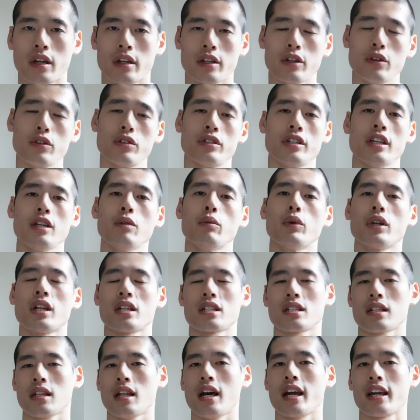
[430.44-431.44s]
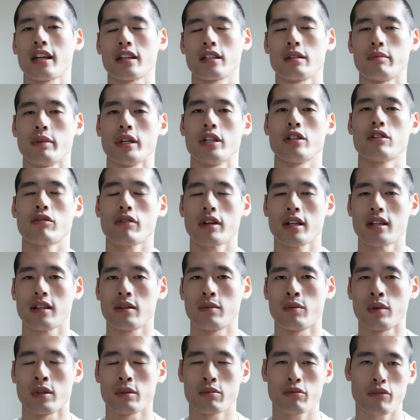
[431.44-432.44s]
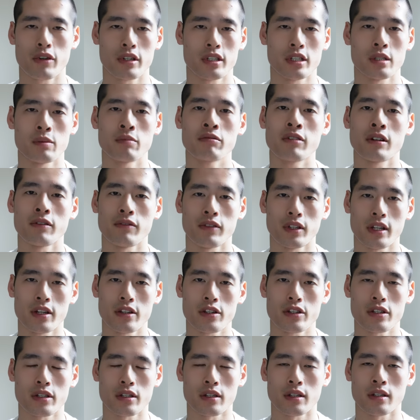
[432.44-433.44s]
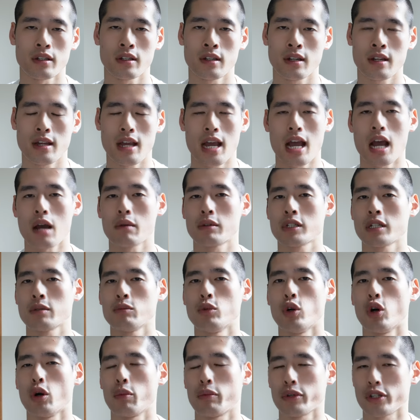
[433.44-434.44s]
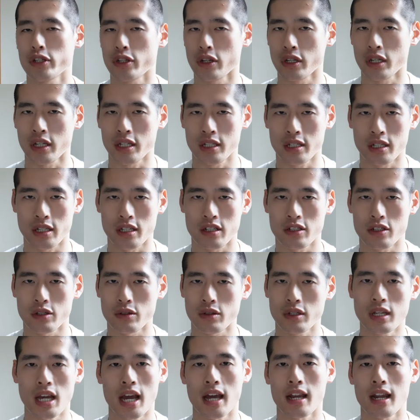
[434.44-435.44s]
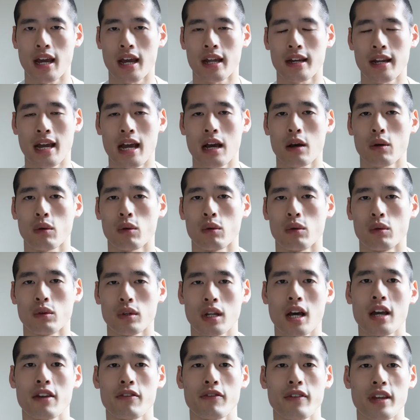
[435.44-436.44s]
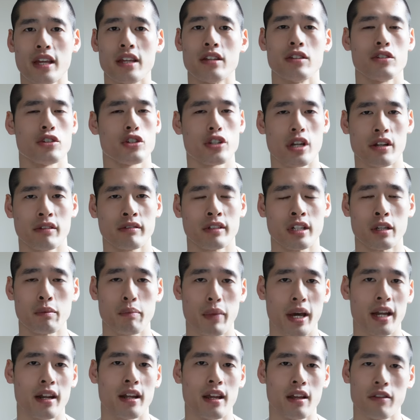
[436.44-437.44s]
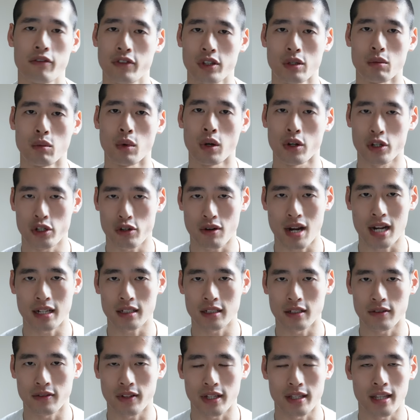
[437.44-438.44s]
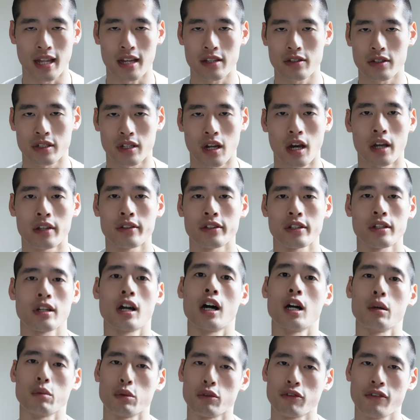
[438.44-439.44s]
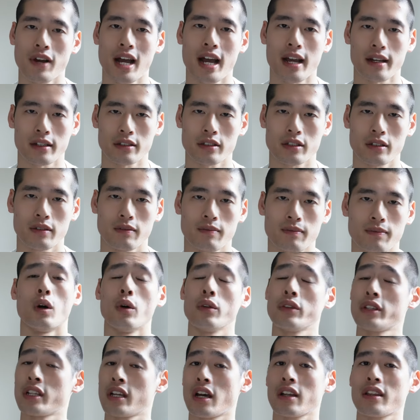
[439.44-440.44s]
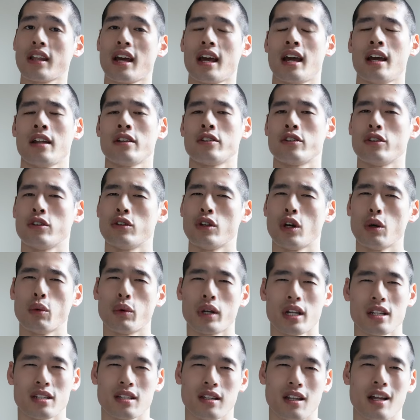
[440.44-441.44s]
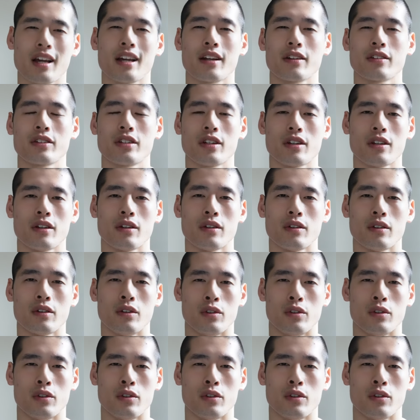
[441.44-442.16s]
you see what it's like to be treated with pretty privilege and how many more opportunities you get and how life is generally better if you're more attractive. And that's an undeniable fact. On the other hand, you know what it's like to